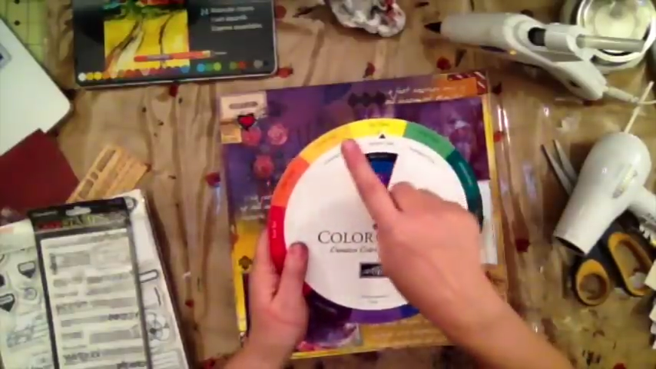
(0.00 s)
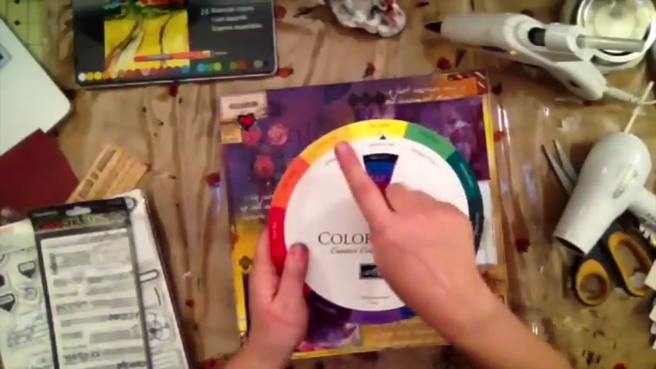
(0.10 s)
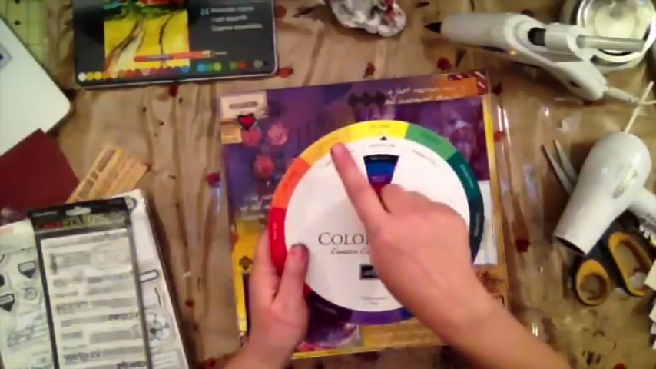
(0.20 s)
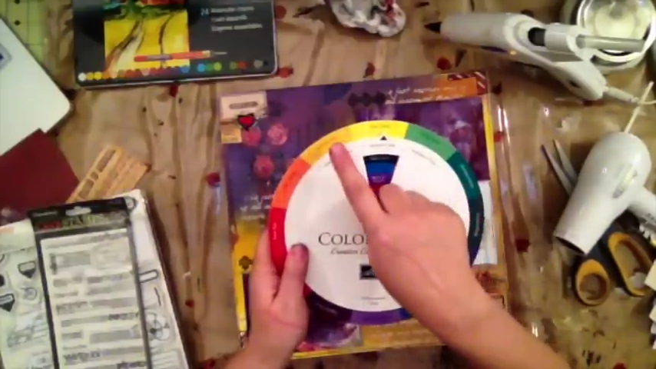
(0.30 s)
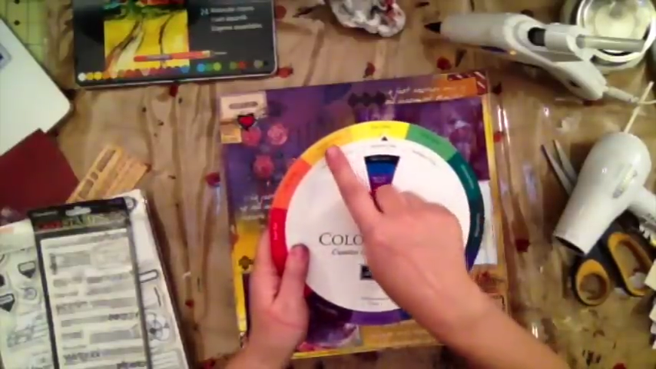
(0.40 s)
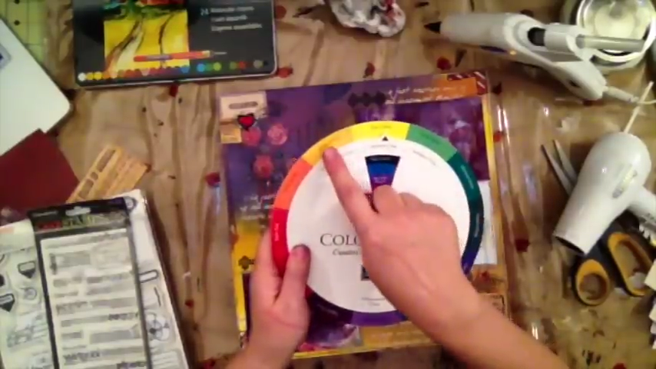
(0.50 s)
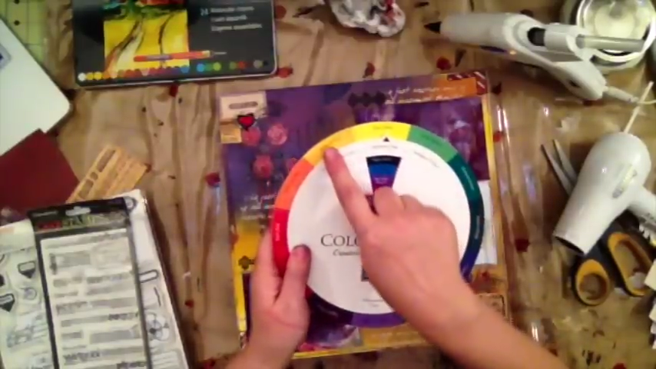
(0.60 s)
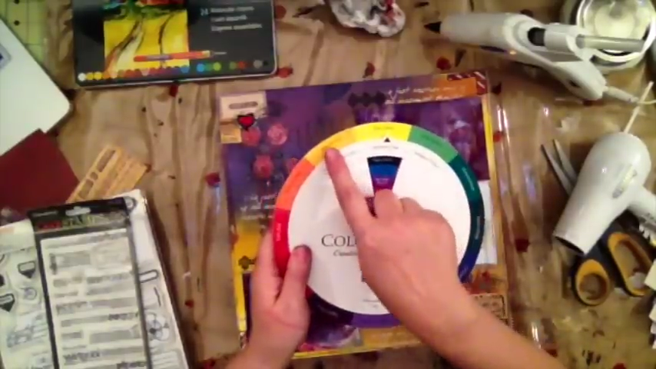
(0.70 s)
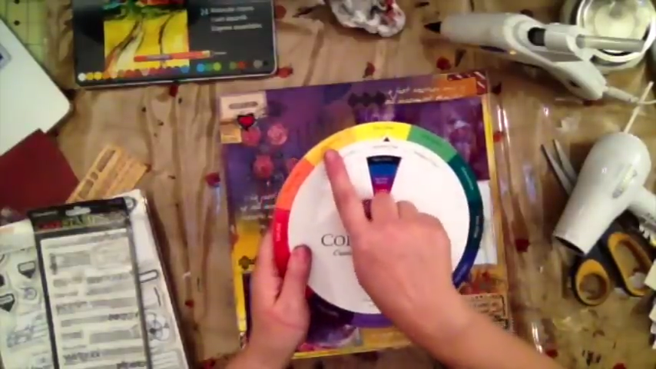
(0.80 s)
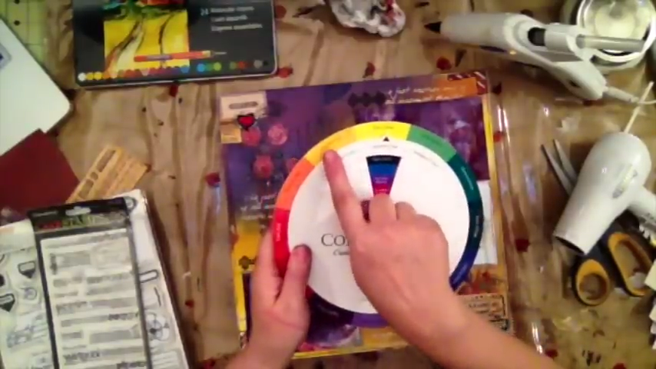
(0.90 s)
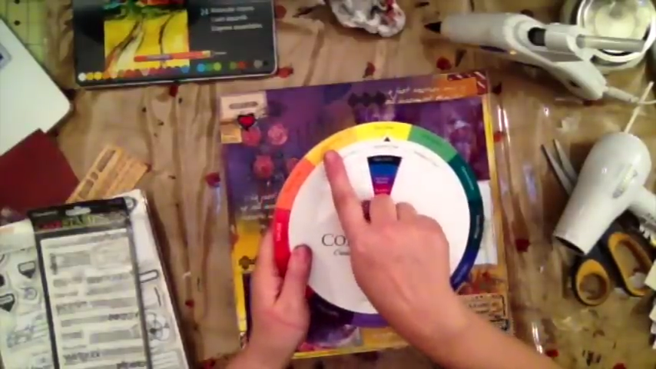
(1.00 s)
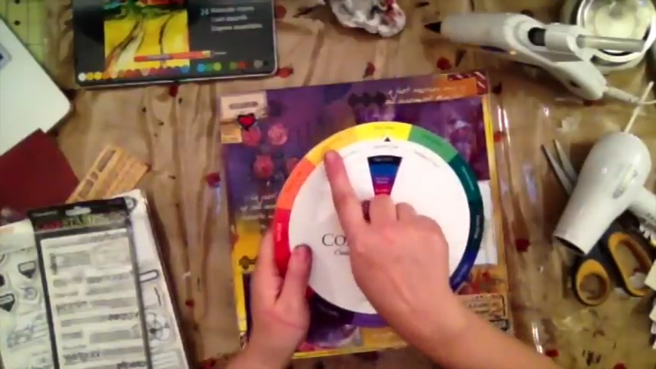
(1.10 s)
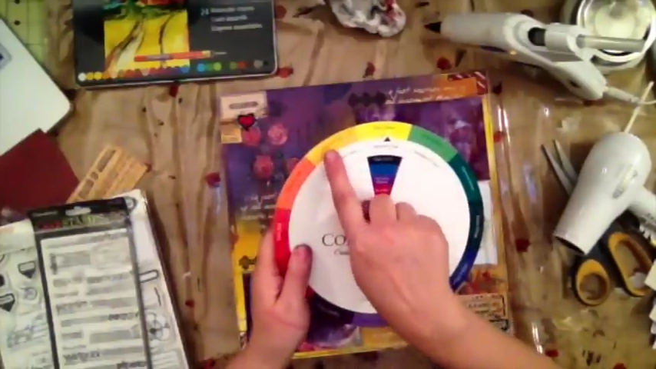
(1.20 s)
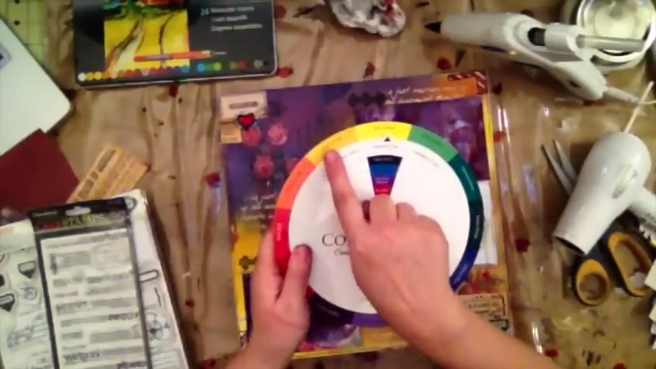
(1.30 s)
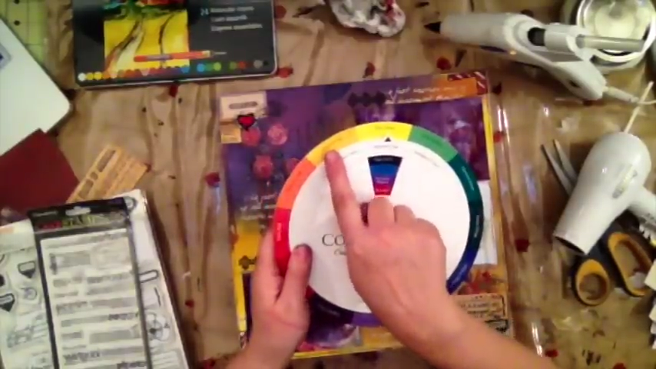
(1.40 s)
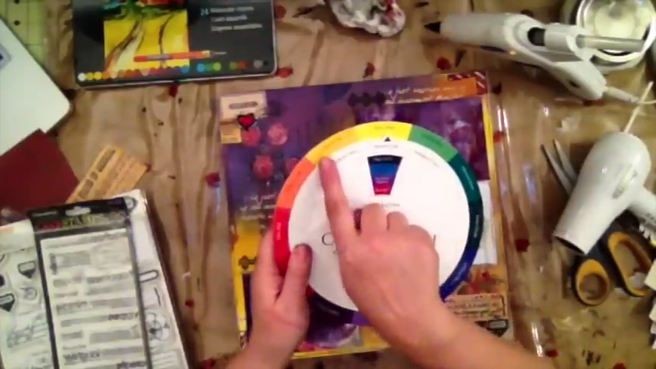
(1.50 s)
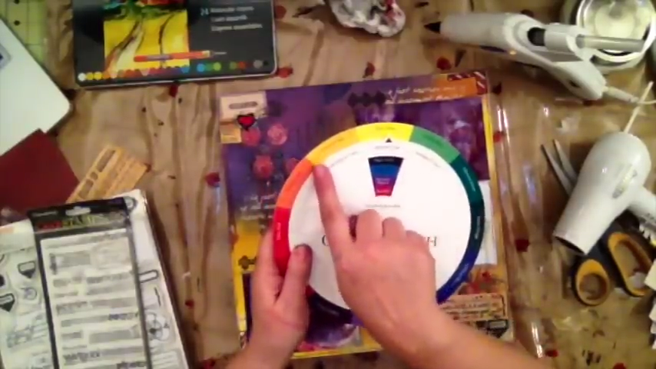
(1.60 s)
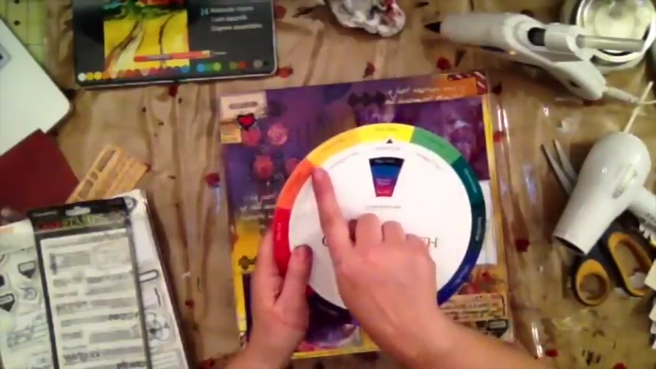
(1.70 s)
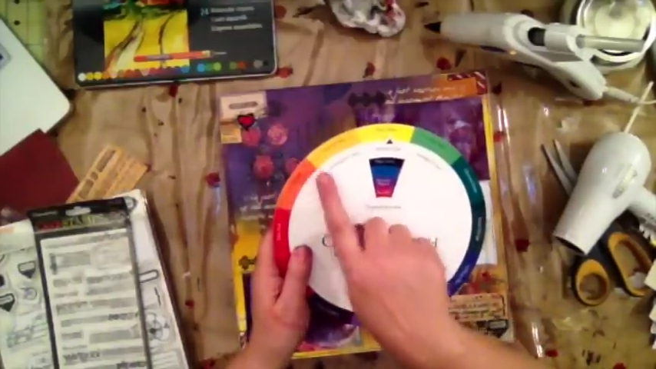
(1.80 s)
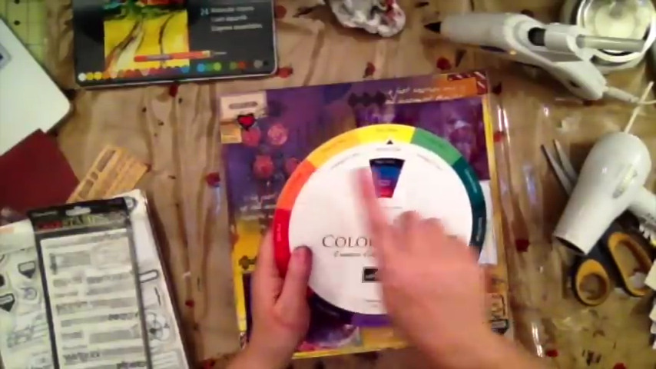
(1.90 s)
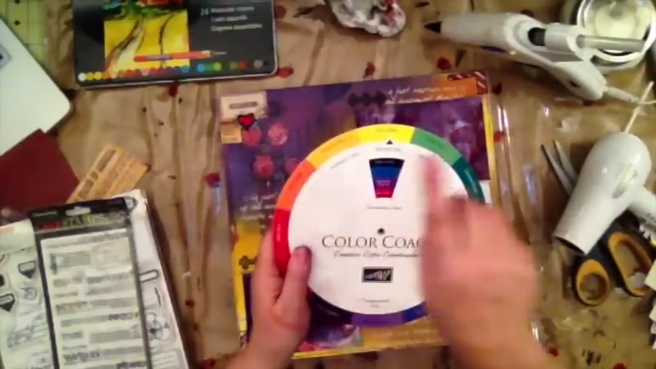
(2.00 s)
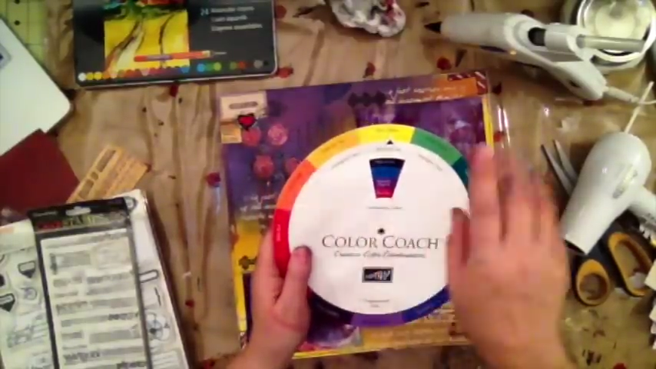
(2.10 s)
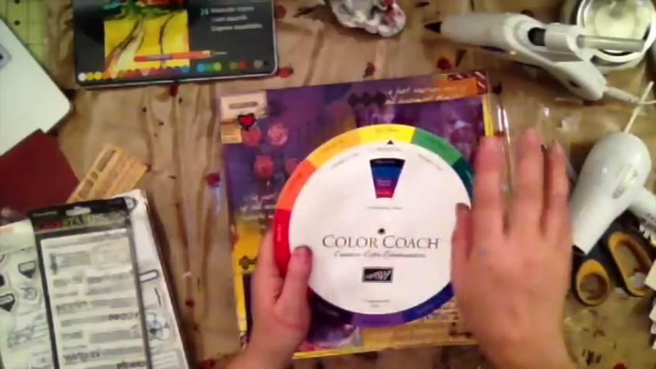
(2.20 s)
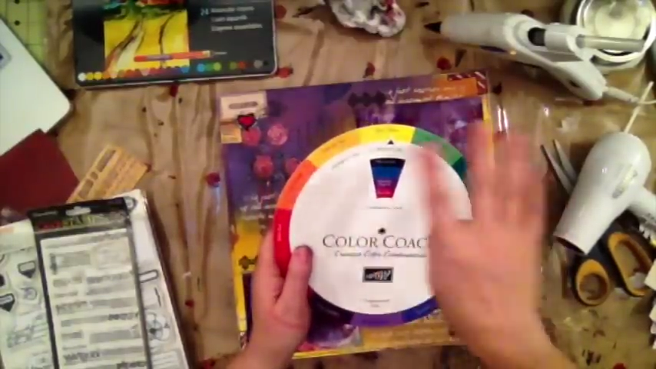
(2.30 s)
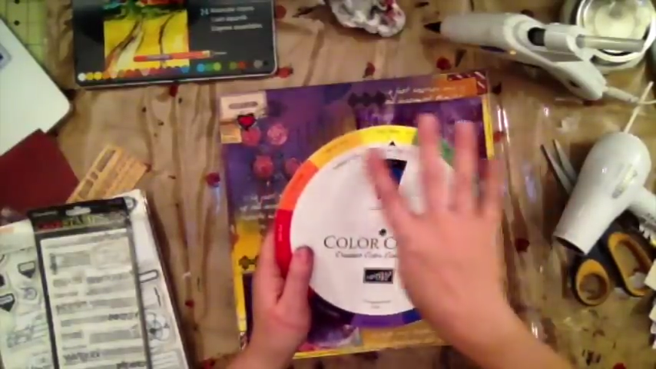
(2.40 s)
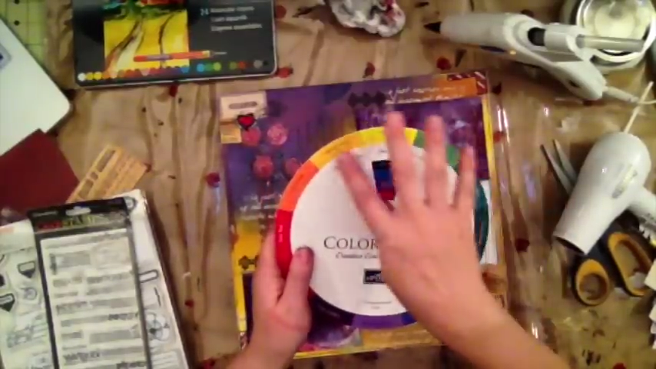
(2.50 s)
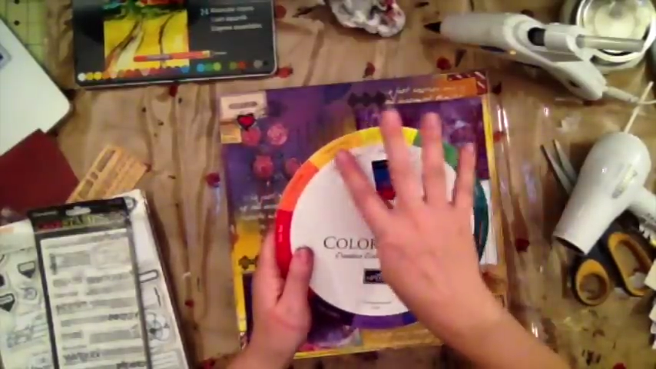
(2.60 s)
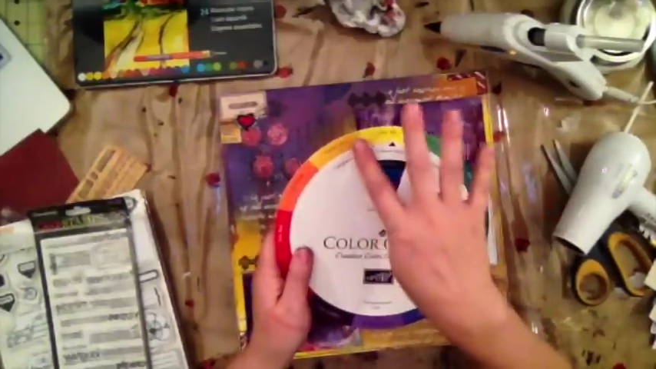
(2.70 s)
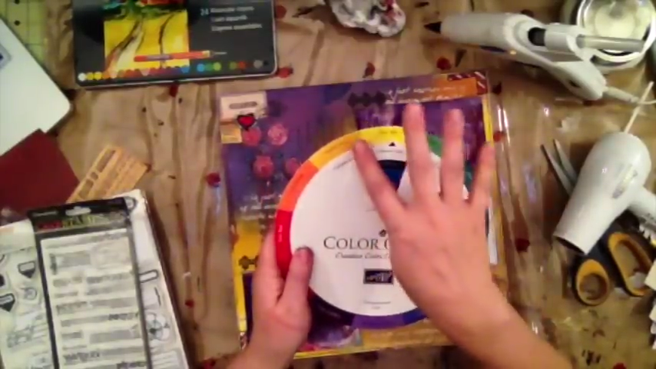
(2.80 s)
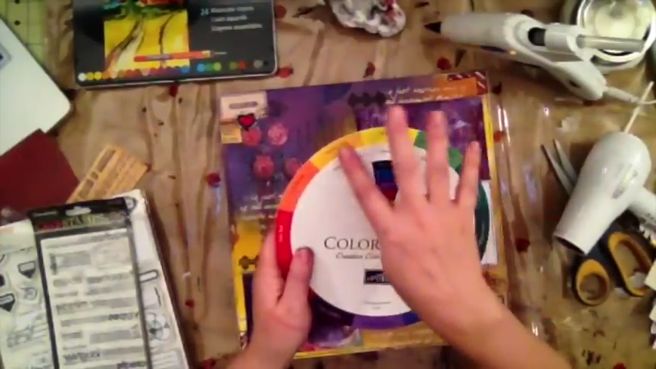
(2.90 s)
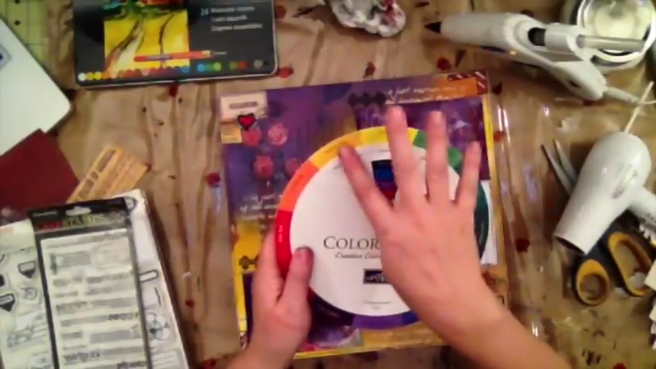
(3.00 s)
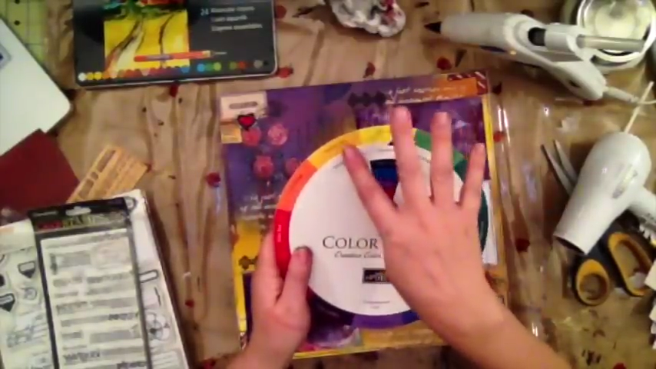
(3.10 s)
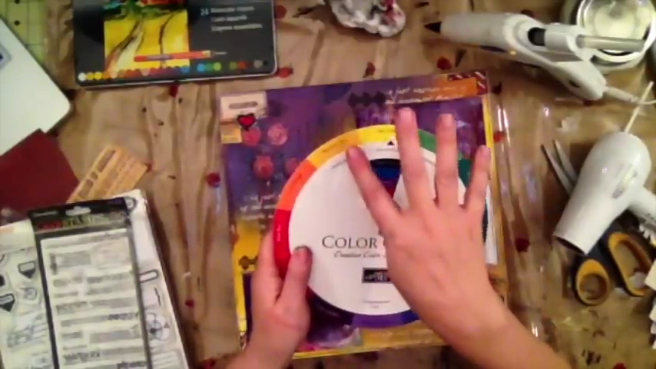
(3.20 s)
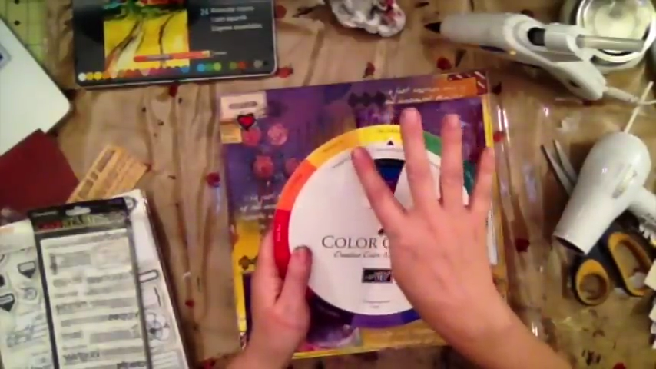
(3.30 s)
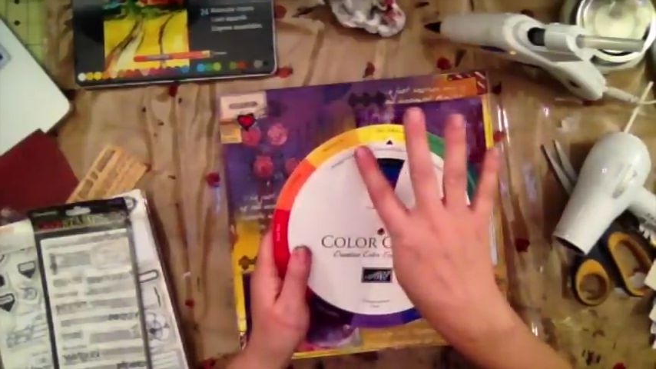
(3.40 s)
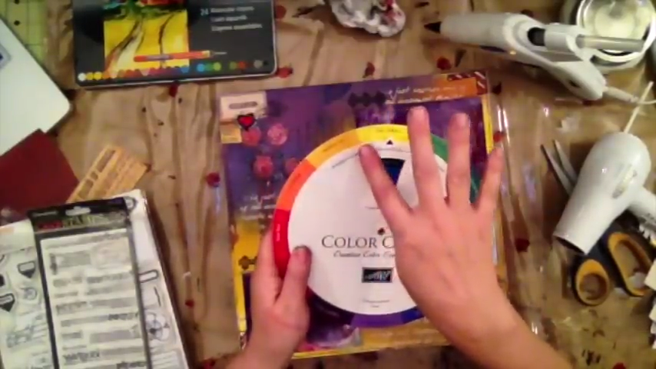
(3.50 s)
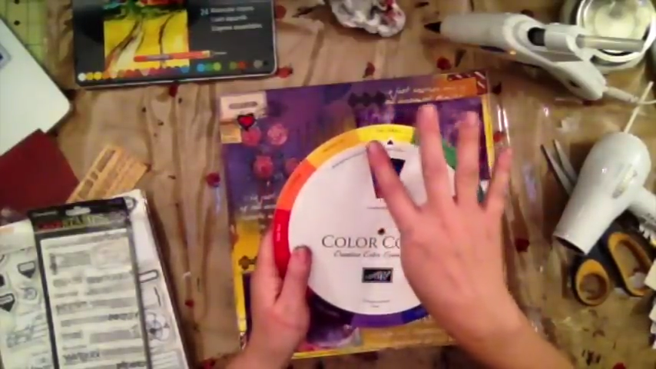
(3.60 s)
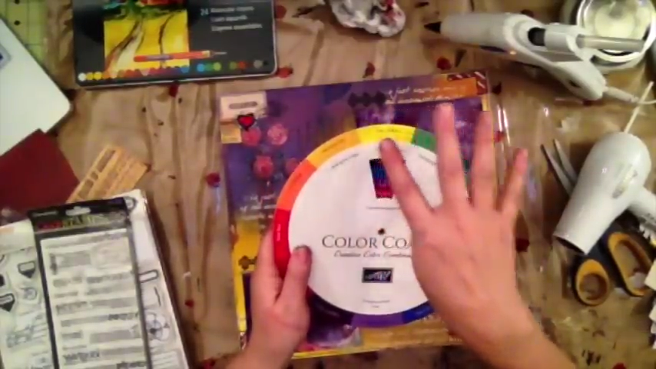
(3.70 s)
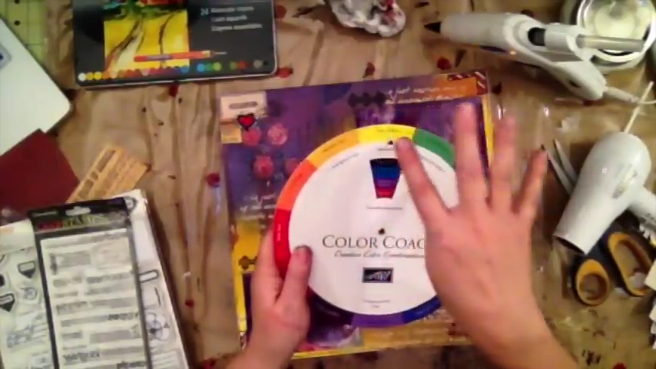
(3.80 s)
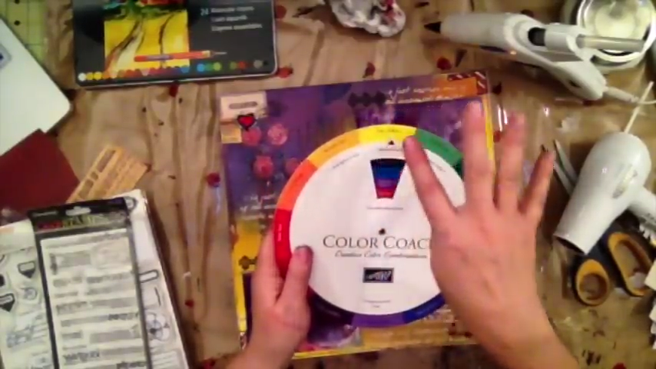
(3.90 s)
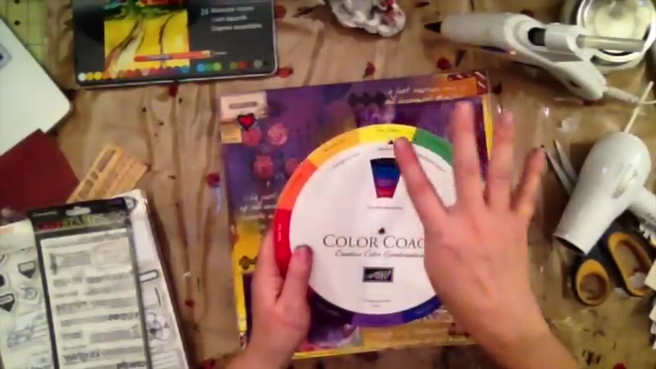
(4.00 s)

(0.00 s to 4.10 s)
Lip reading: Nobody's mouth can be seen.